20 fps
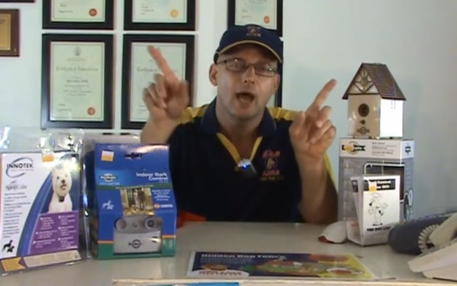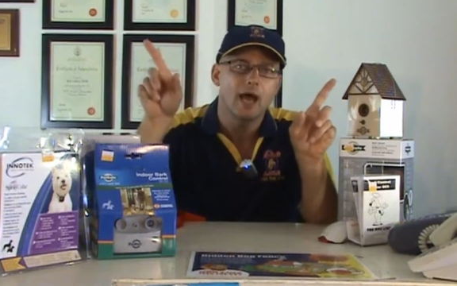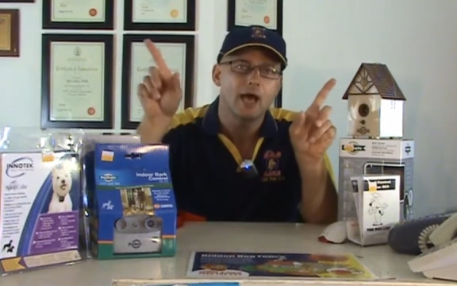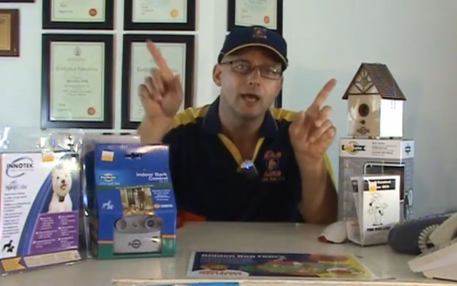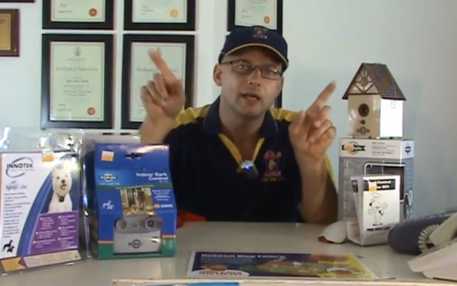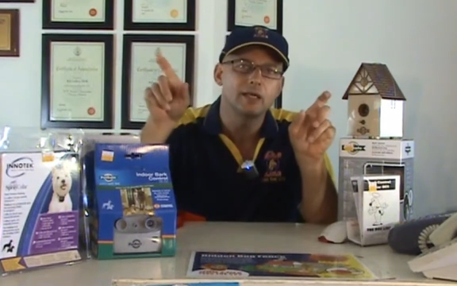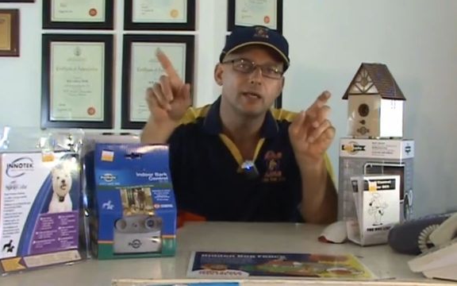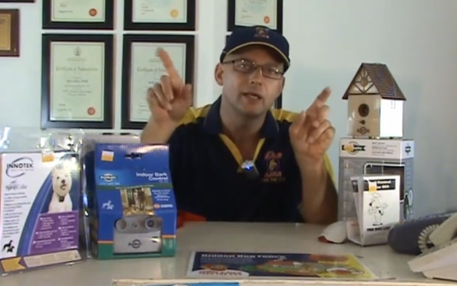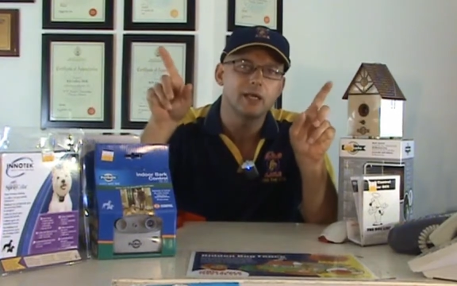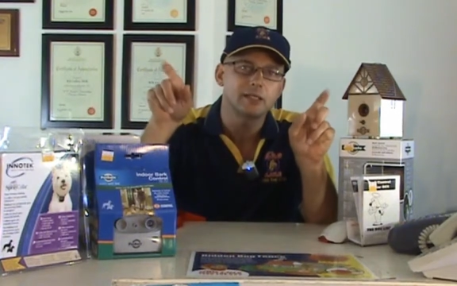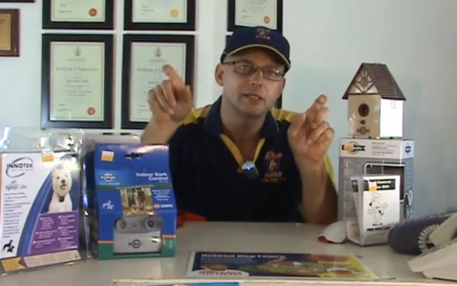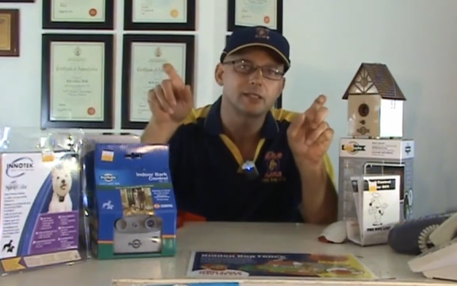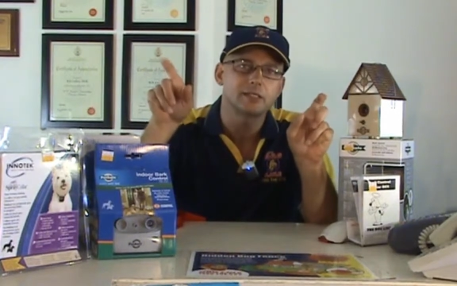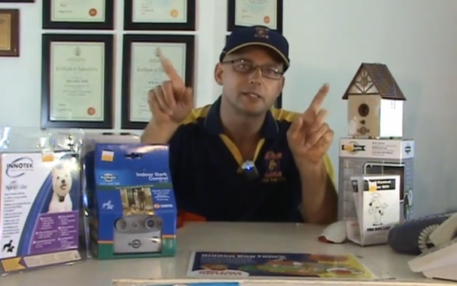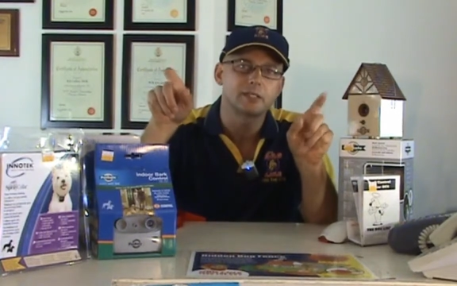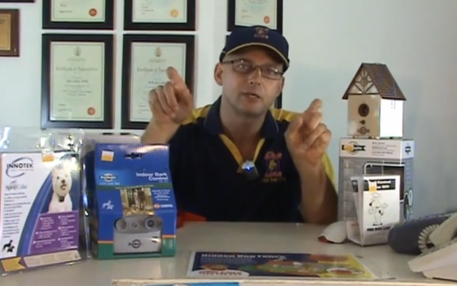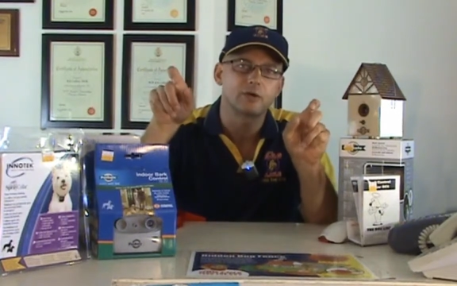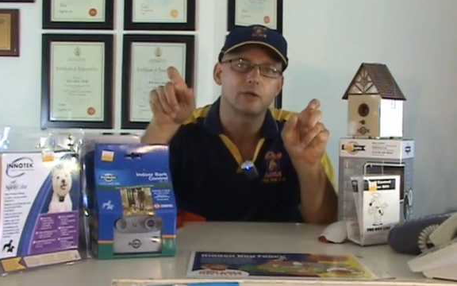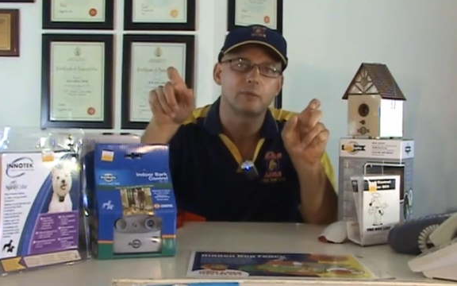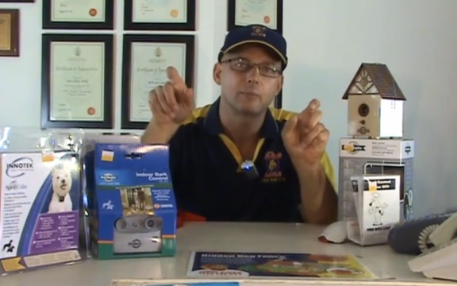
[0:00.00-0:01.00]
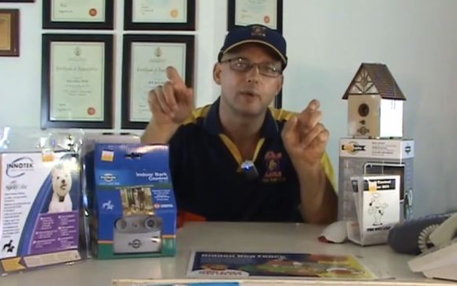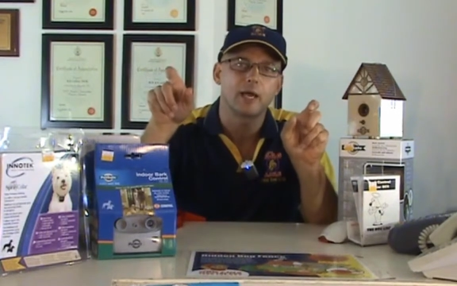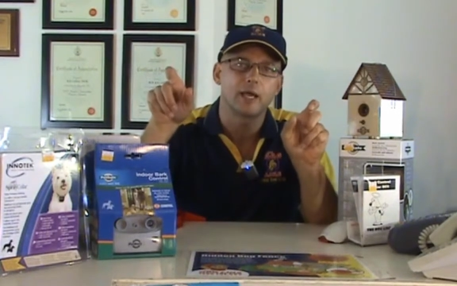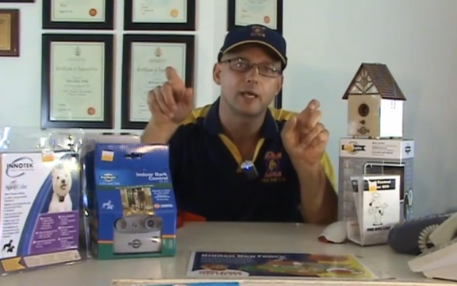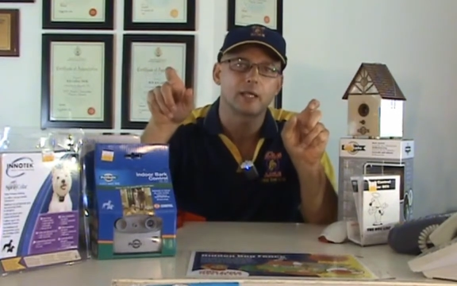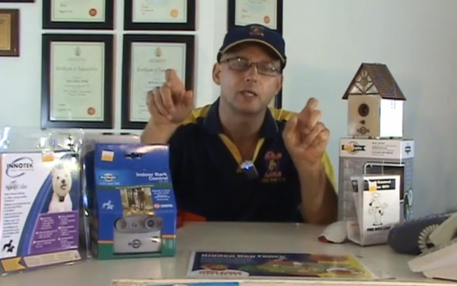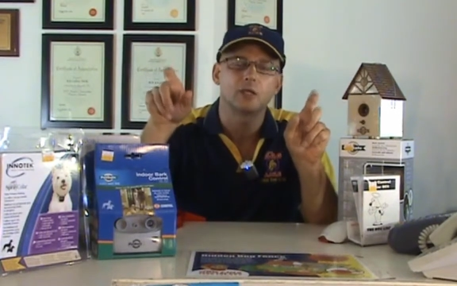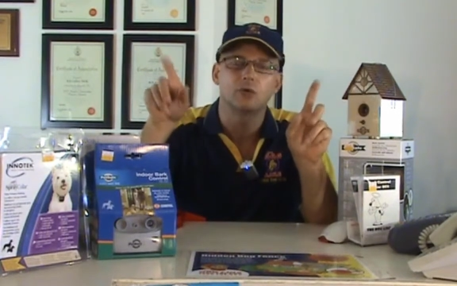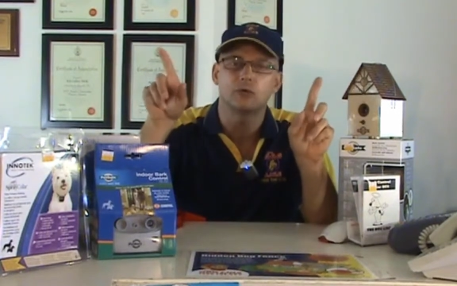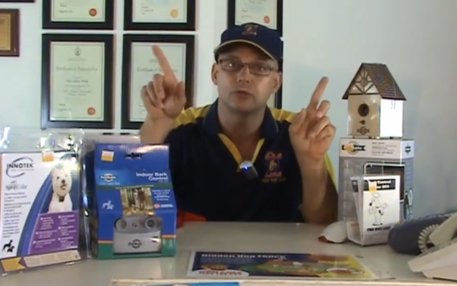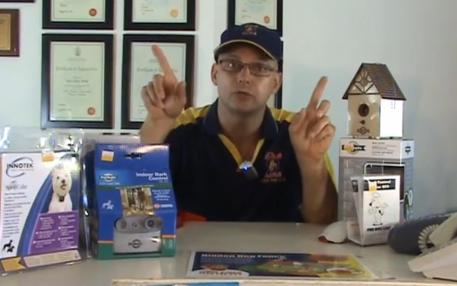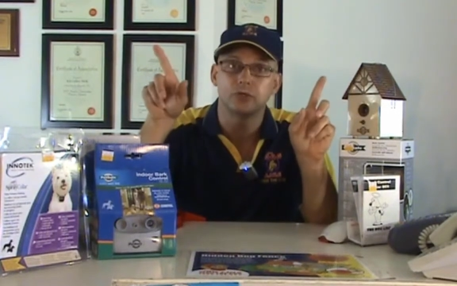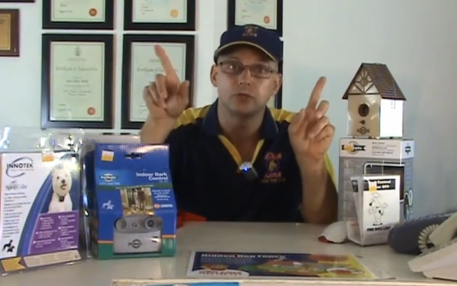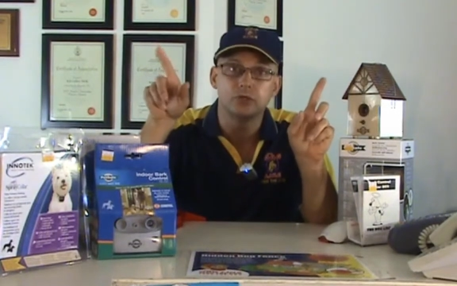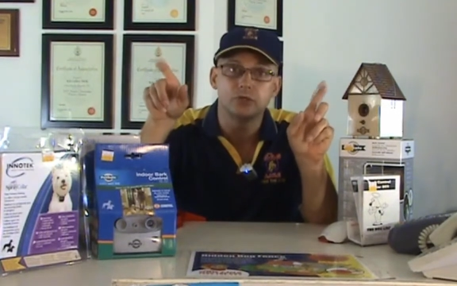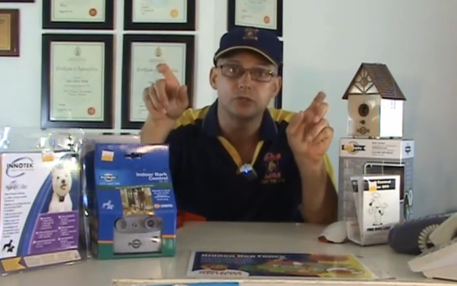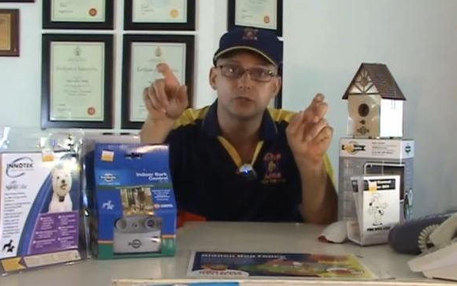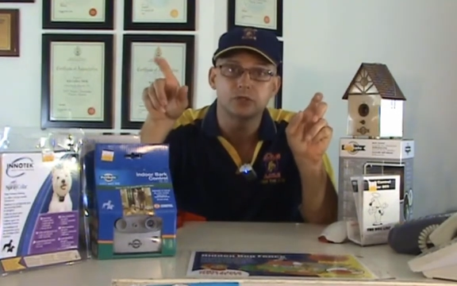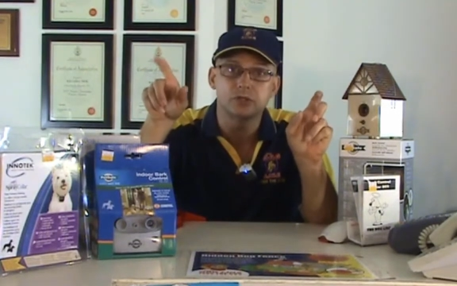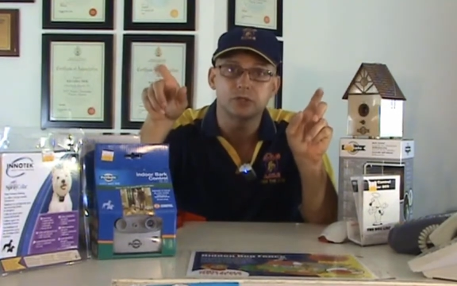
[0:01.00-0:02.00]
unnecessary barking or the
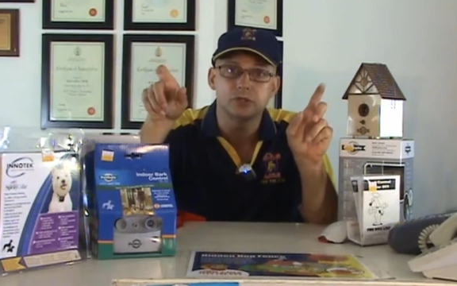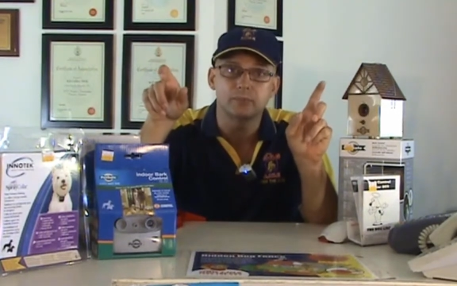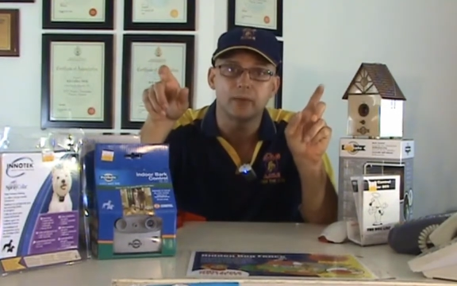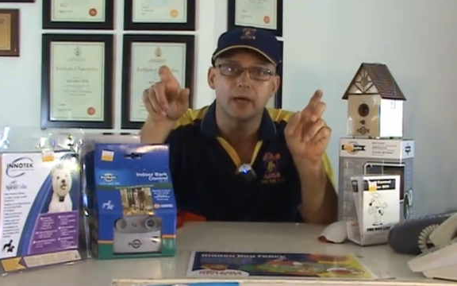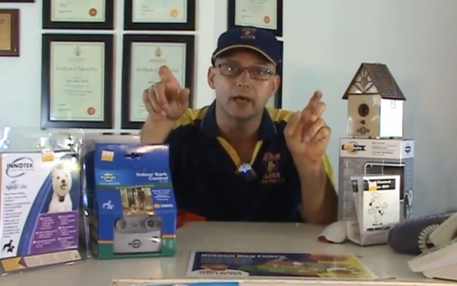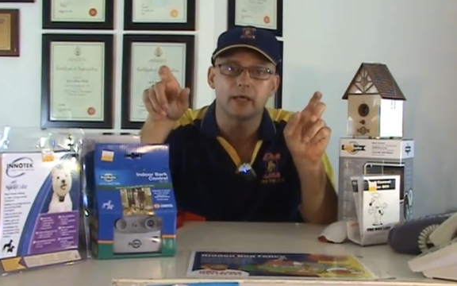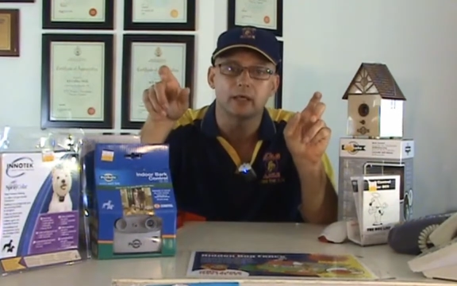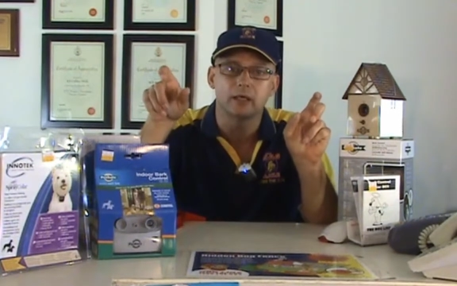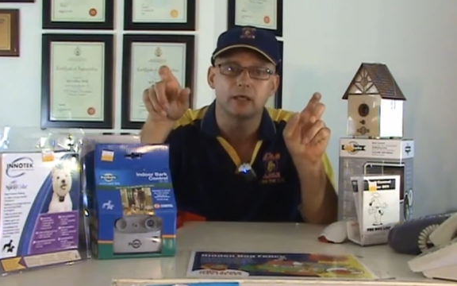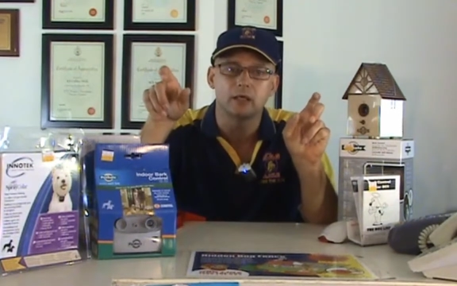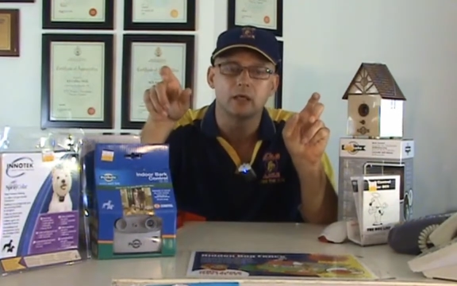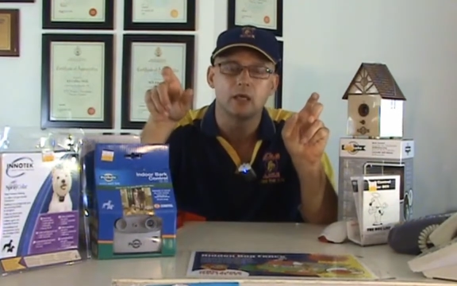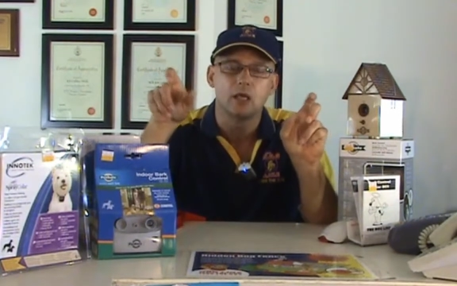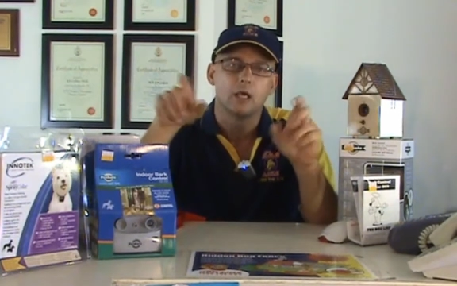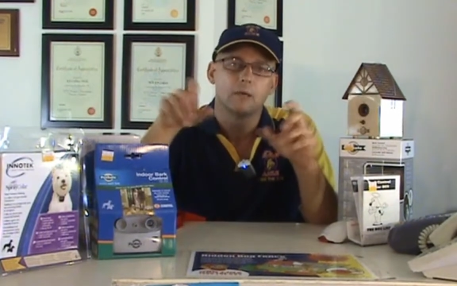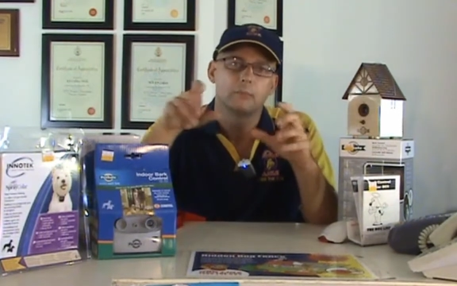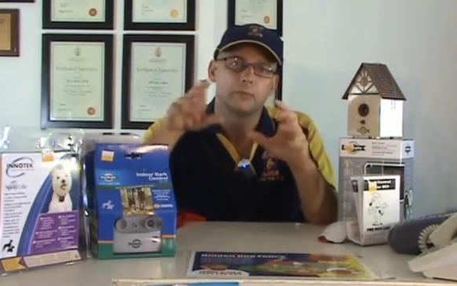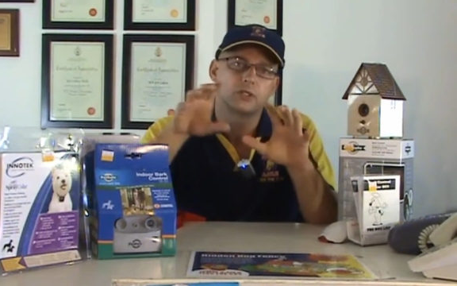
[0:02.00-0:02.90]
nuisance barking,